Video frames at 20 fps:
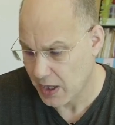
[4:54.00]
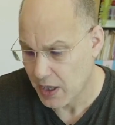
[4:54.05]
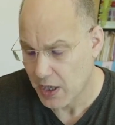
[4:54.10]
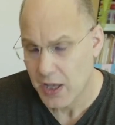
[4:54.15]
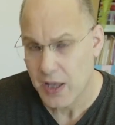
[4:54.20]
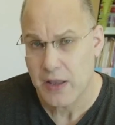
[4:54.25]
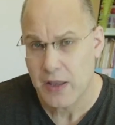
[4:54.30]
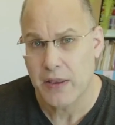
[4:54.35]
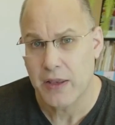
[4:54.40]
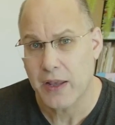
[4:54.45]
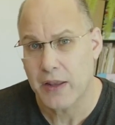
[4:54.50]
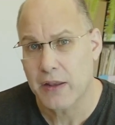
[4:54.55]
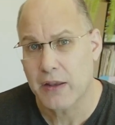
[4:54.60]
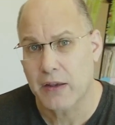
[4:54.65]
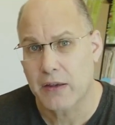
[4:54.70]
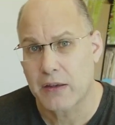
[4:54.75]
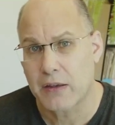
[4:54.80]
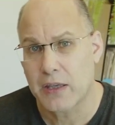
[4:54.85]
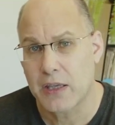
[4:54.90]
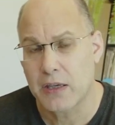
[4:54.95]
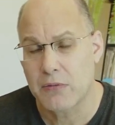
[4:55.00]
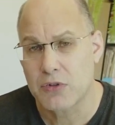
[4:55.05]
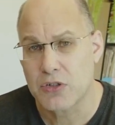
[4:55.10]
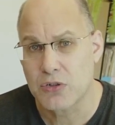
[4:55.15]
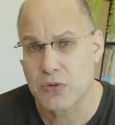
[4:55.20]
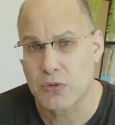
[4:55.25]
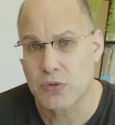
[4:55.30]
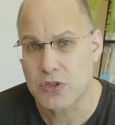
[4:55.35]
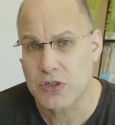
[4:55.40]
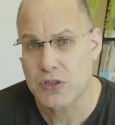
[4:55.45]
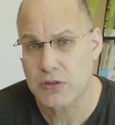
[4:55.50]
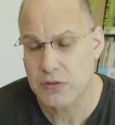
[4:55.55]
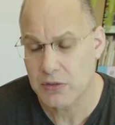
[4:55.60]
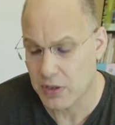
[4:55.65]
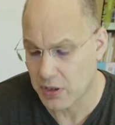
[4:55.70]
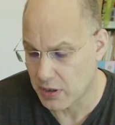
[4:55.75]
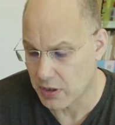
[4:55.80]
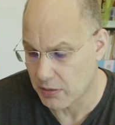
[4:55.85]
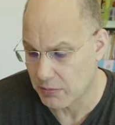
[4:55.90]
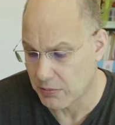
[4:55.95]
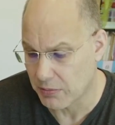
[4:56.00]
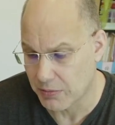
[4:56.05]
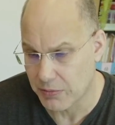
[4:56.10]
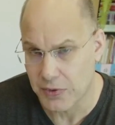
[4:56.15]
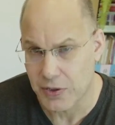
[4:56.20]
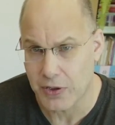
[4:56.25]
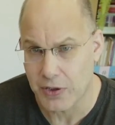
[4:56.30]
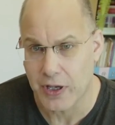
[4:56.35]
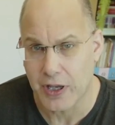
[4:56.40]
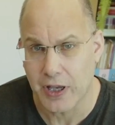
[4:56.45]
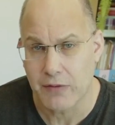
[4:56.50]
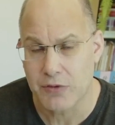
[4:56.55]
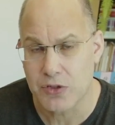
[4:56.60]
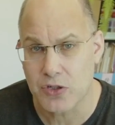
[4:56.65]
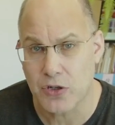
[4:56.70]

The other key resource that I have is